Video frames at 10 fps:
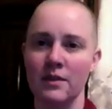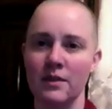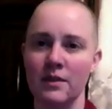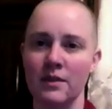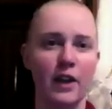
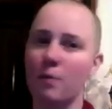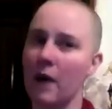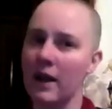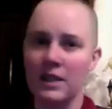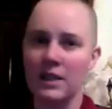Yeah, your
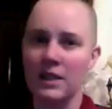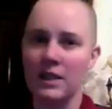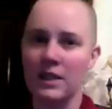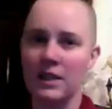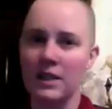mind is
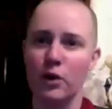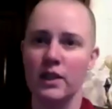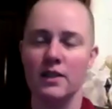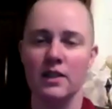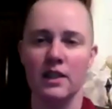much more
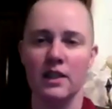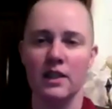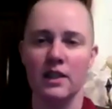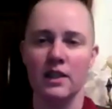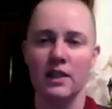easily
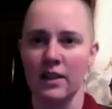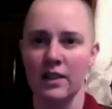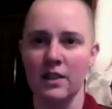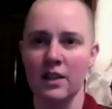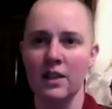
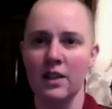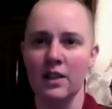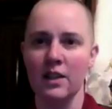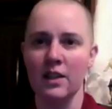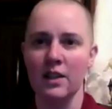agitated
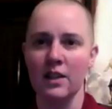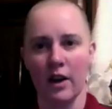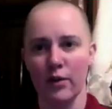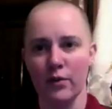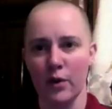with a
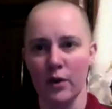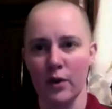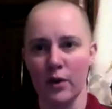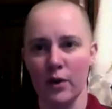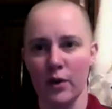narrow
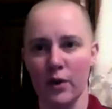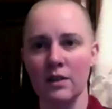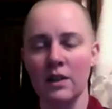focus.